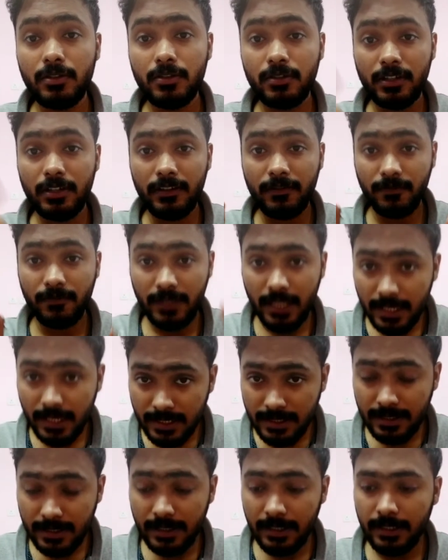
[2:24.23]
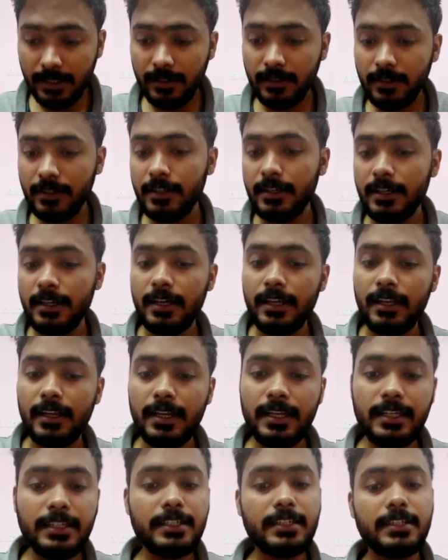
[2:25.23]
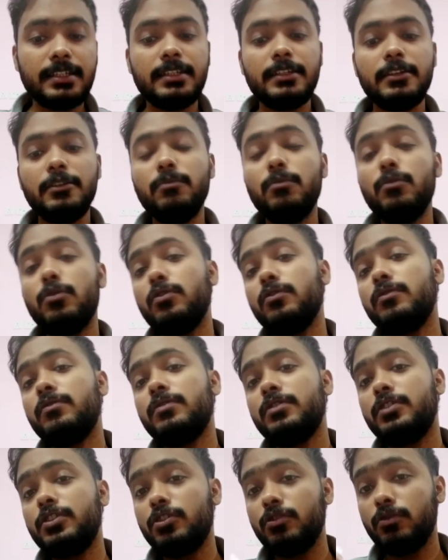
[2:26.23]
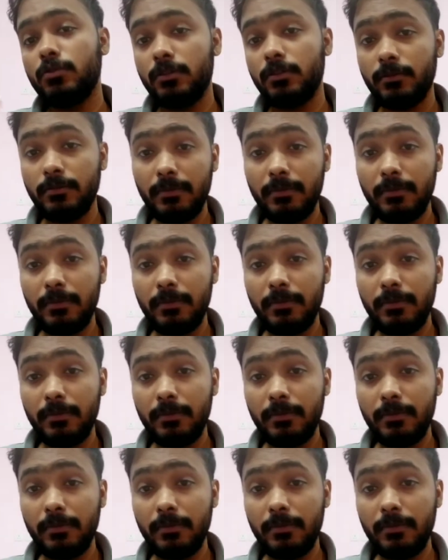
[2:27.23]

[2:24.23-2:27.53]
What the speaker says: So if that is clear, let's move to our